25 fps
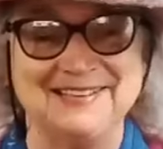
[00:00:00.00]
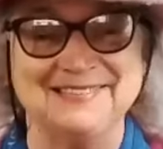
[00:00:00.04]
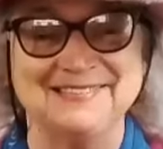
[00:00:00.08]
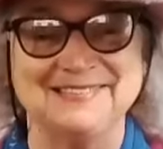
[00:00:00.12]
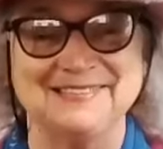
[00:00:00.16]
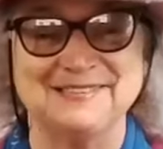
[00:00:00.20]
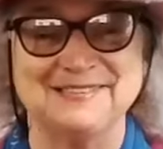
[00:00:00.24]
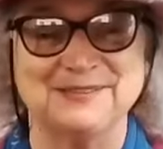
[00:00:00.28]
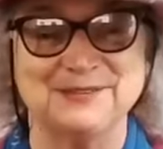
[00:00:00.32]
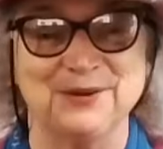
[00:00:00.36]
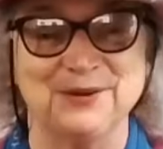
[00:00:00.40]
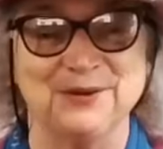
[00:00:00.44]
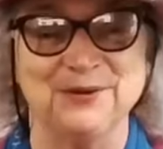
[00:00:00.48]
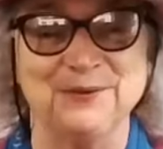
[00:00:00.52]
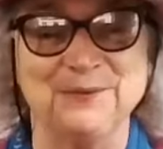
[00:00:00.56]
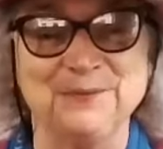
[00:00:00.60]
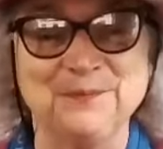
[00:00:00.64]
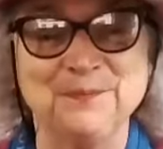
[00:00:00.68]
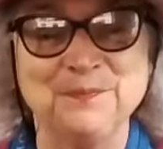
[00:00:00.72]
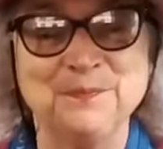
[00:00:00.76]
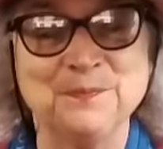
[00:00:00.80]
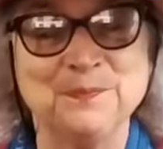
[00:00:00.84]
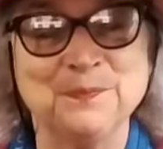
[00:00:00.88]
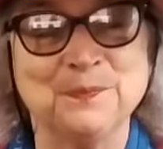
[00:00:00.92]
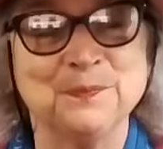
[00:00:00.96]
and so,
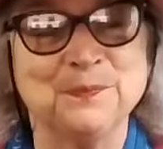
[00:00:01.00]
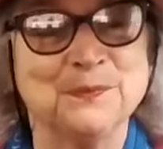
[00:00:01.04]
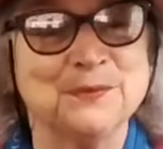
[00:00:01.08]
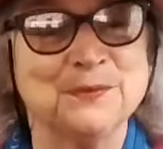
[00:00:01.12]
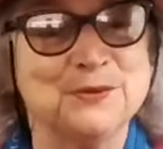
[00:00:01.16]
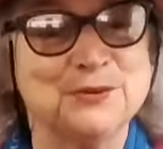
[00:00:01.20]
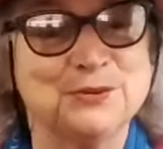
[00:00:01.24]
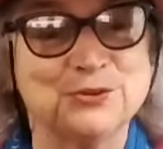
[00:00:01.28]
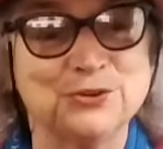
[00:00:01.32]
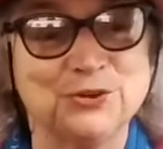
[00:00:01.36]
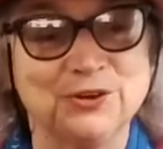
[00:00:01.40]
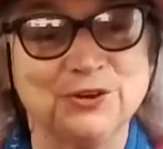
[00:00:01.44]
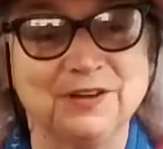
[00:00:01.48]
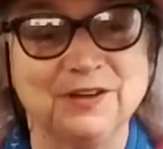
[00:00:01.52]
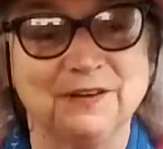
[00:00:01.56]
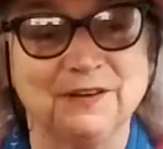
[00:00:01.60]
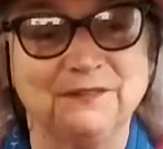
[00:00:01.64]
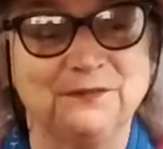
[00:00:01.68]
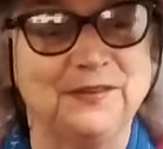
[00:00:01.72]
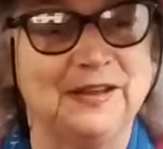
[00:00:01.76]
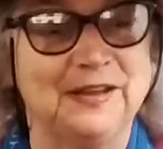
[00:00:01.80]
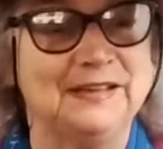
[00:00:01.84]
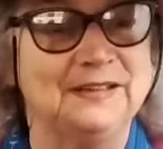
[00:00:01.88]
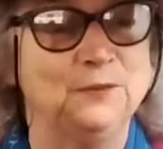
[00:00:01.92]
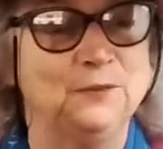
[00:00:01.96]
sure
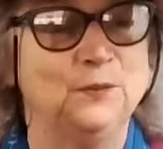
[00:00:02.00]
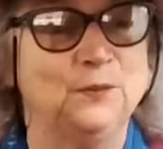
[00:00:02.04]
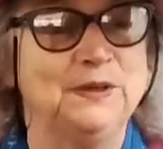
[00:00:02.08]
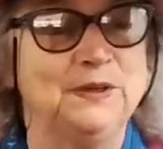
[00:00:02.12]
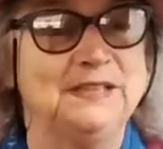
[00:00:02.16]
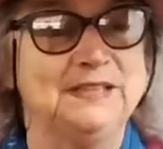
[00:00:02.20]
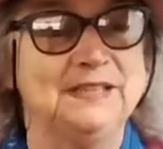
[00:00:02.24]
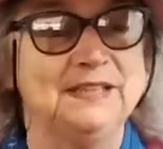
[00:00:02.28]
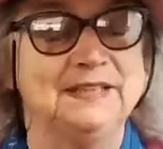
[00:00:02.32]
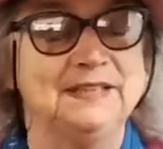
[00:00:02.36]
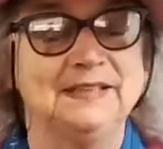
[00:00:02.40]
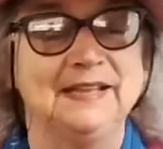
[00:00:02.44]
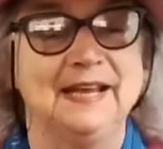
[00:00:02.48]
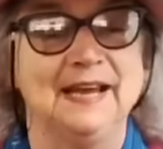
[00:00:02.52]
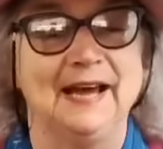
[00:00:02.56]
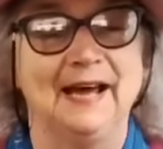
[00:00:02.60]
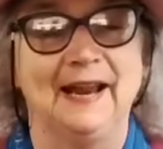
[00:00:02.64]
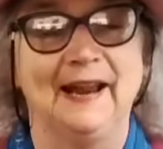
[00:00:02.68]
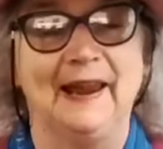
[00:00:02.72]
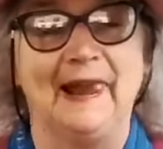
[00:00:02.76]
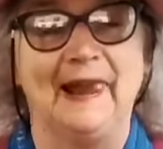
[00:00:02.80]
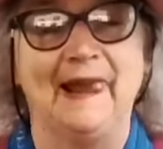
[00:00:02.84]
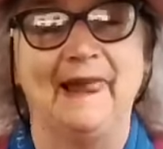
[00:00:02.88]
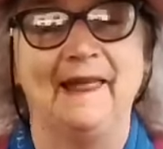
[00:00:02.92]
enough, they we did that,